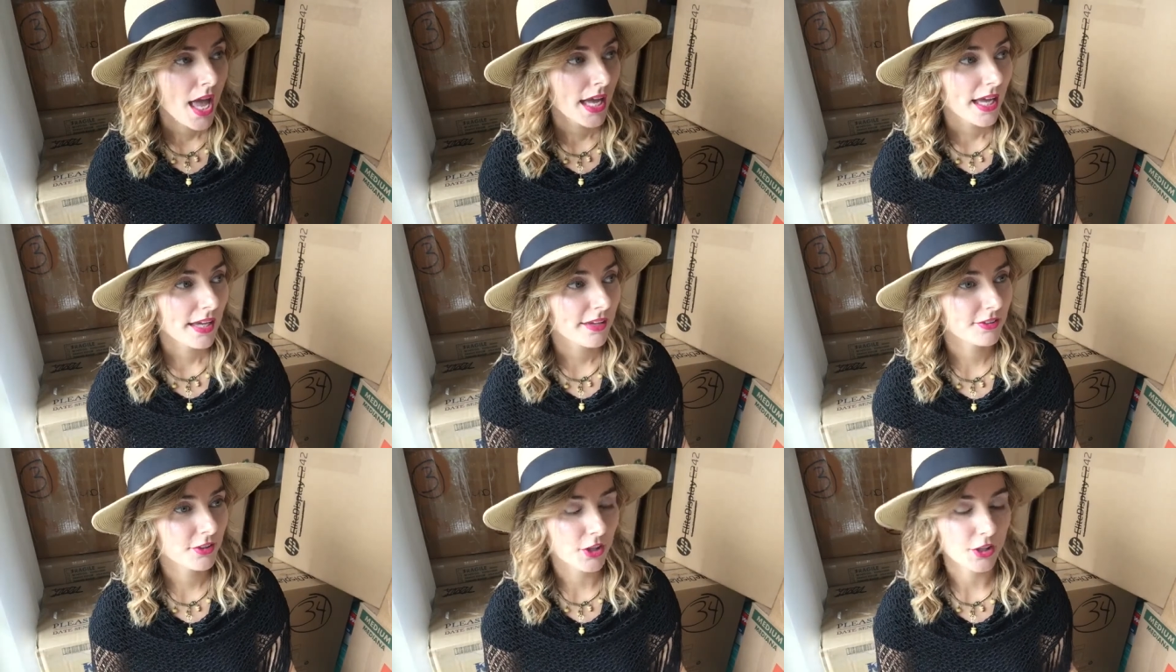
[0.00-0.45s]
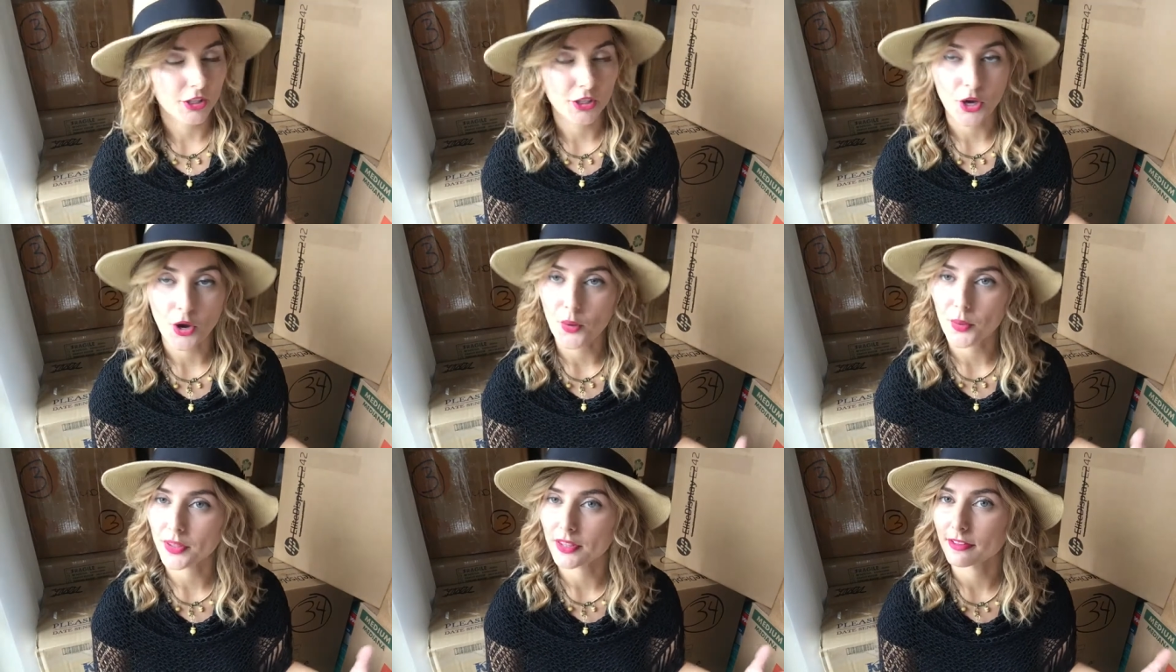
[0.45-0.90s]
if you're gonna
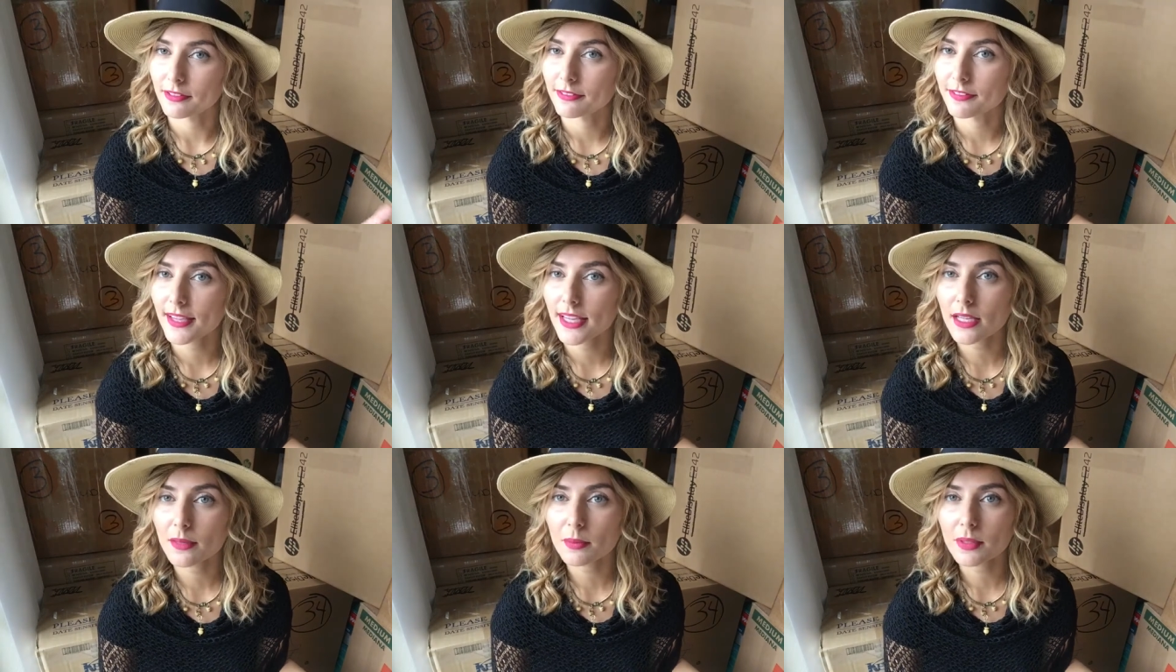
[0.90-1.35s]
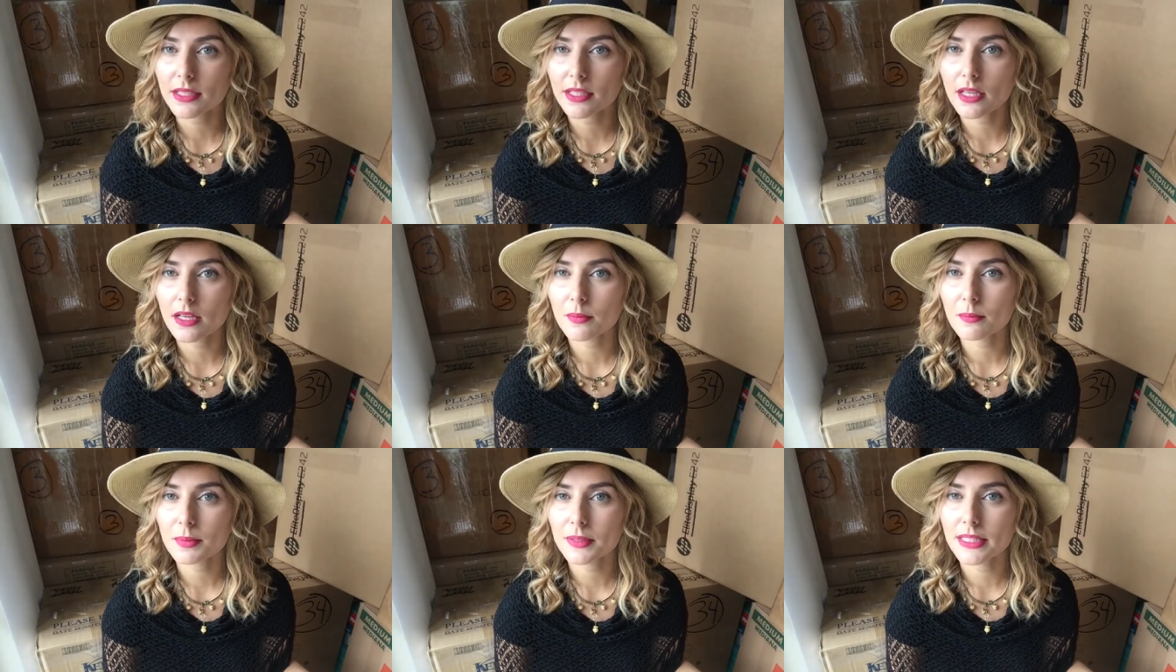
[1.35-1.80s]
go with a family
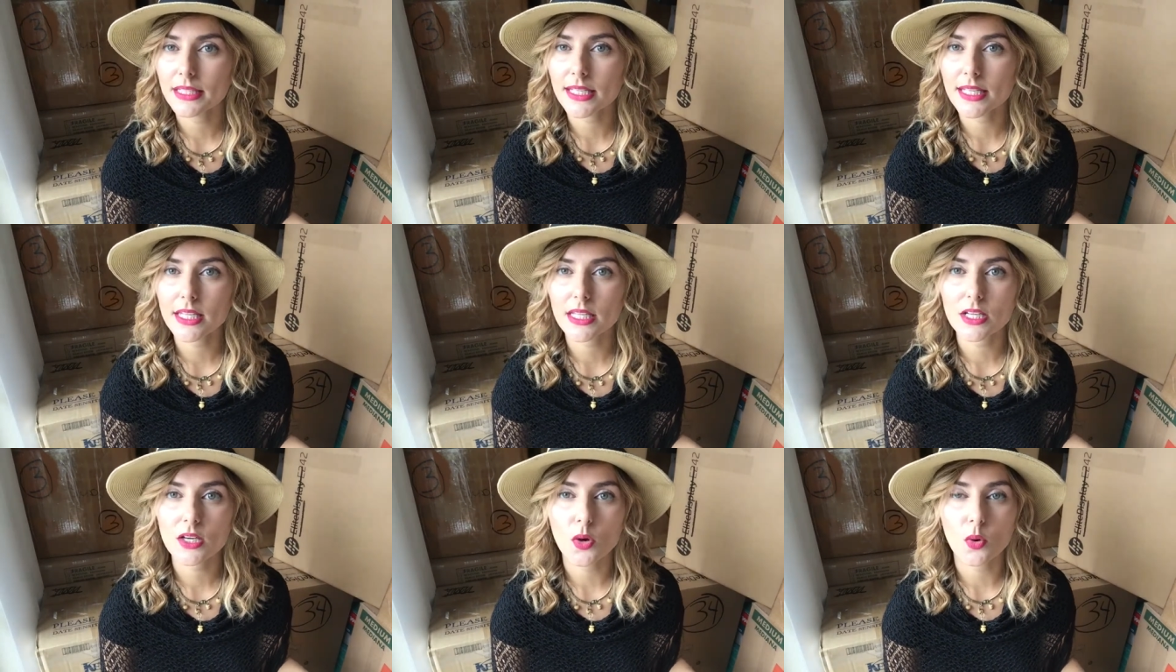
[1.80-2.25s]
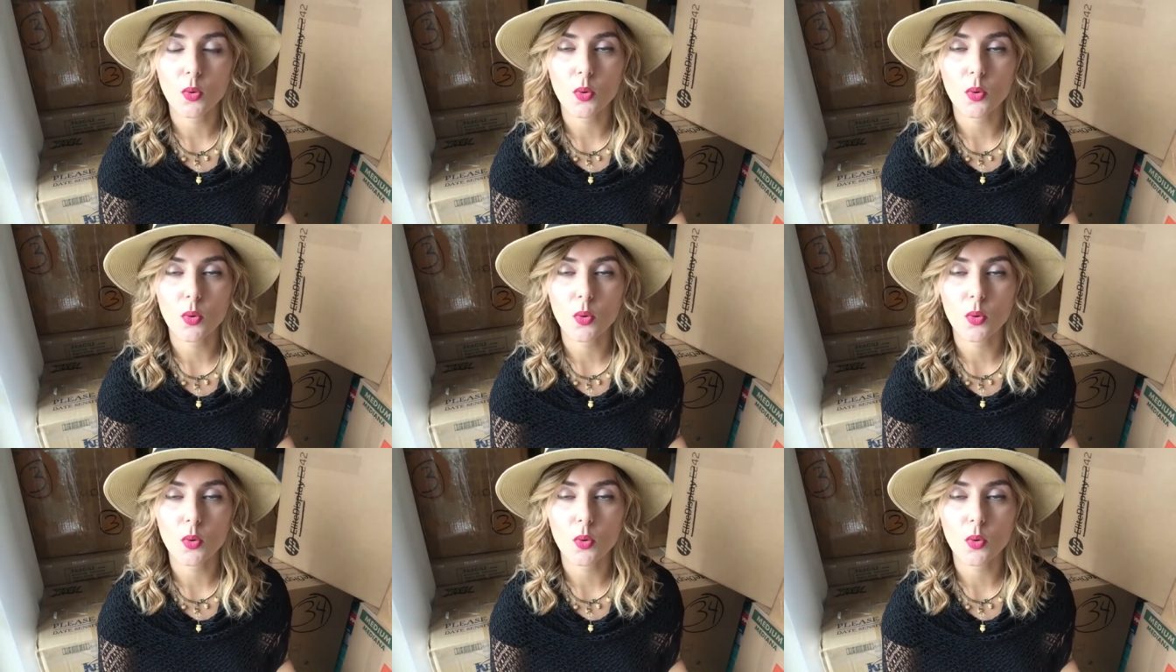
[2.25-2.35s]
company,